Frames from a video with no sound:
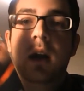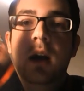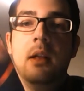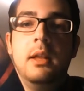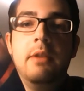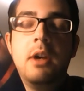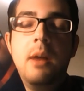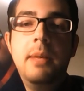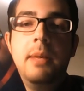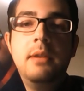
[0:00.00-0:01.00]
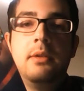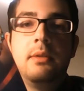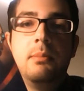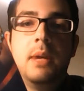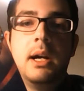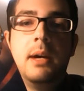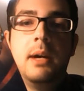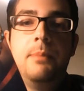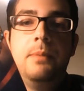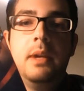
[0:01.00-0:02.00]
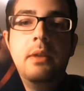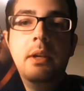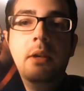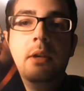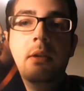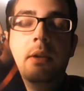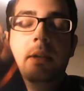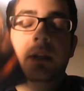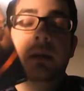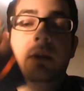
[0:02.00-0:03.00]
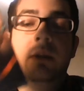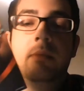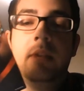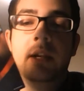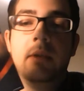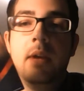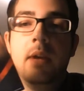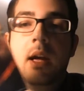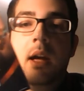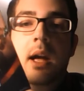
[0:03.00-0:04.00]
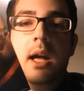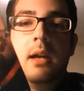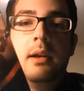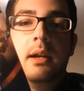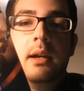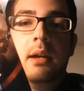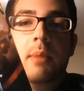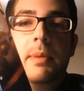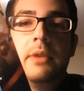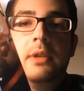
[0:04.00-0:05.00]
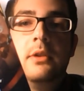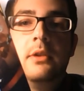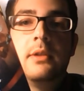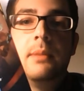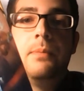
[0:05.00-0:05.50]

leave a comment on the YouTube video, and maybe I'll send you some.